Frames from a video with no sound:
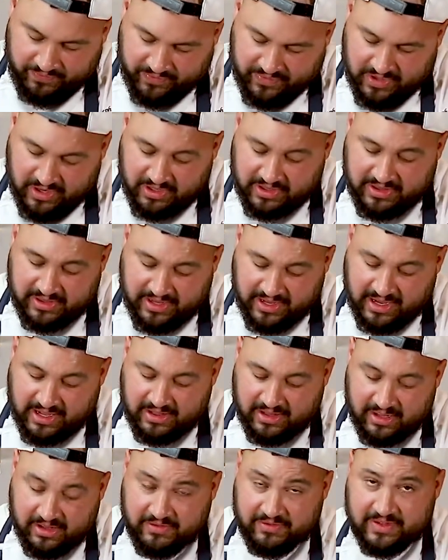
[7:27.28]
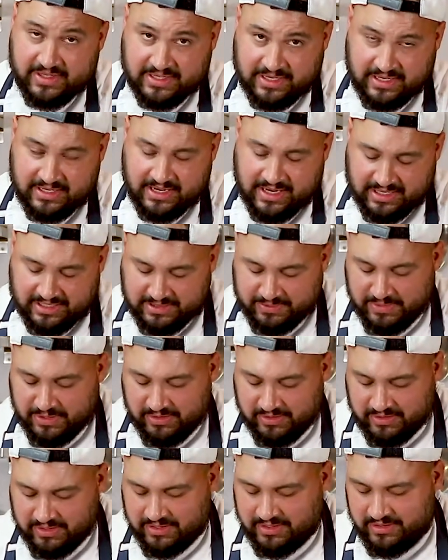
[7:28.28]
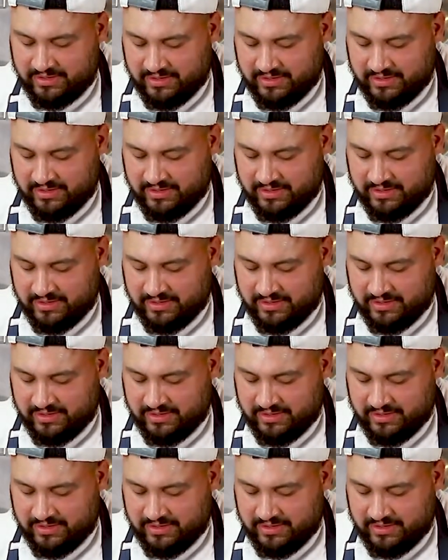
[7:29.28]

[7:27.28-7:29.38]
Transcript: Another thing I love is condensed milk.